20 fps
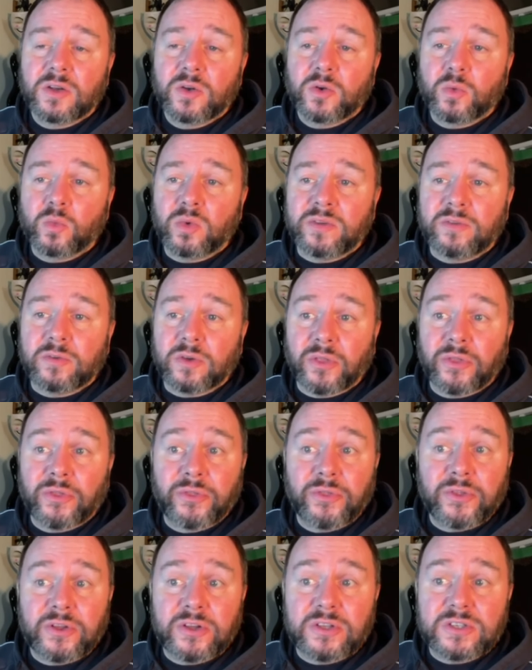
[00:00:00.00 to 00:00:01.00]
we've got
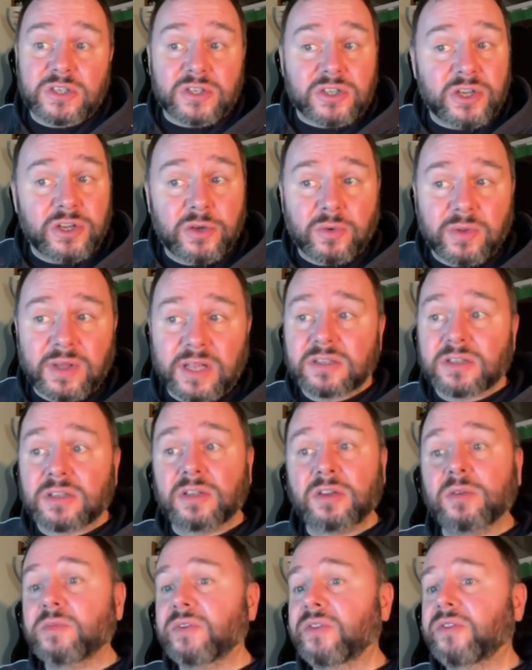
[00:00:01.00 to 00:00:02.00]
32. That's the
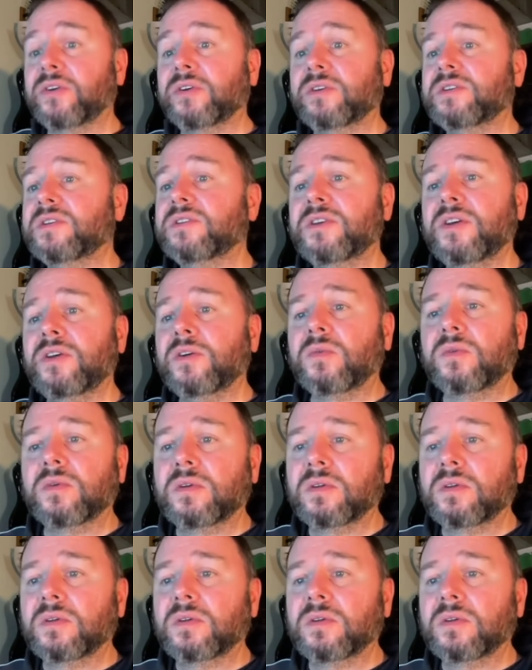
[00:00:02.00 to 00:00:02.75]
number 32.